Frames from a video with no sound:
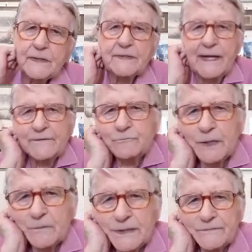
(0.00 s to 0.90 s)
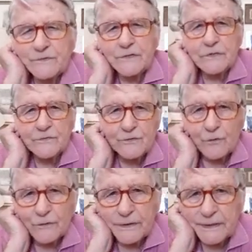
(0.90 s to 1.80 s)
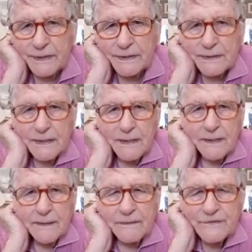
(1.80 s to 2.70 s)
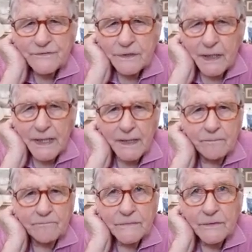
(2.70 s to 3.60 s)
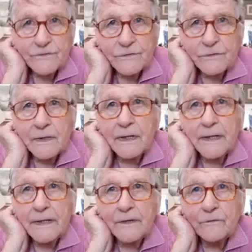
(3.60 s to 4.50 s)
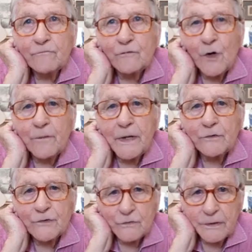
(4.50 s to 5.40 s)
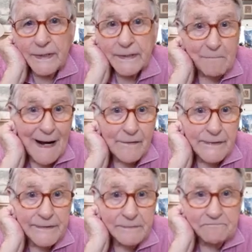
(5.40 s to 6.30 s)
in the half one, we'll have to change the story again. This time, let's say Romeo and Juliet are married.